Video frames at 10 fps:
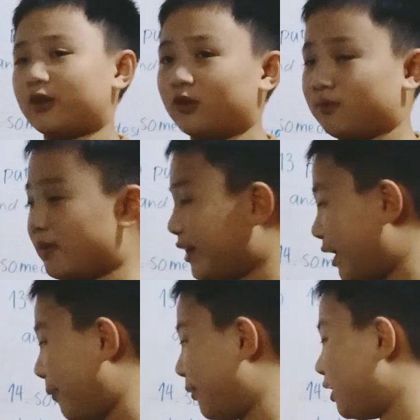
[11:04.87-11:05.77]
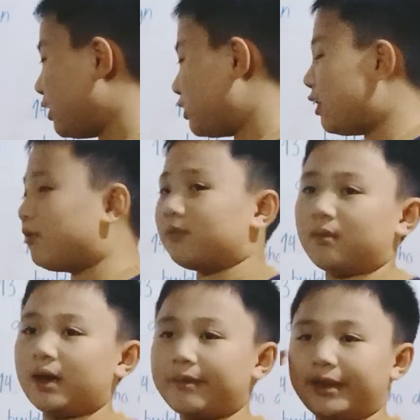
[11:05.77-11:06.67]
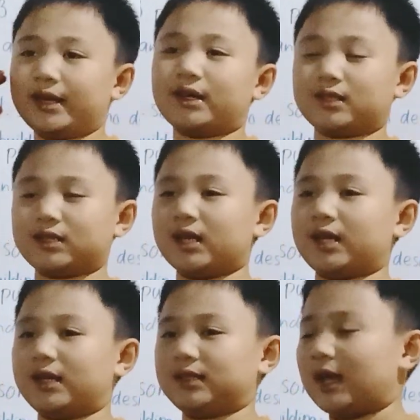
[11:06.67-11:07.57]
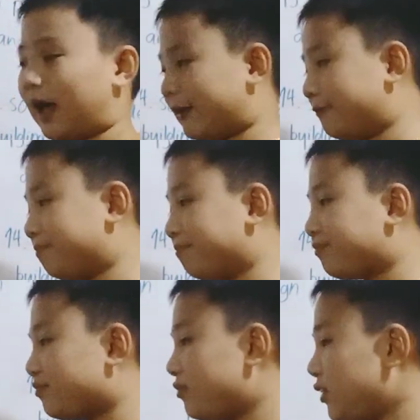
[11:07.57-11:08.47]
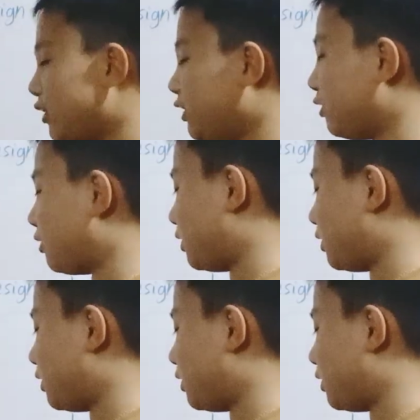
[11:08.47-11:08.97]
could meet him. So maybe he was thinking that. She was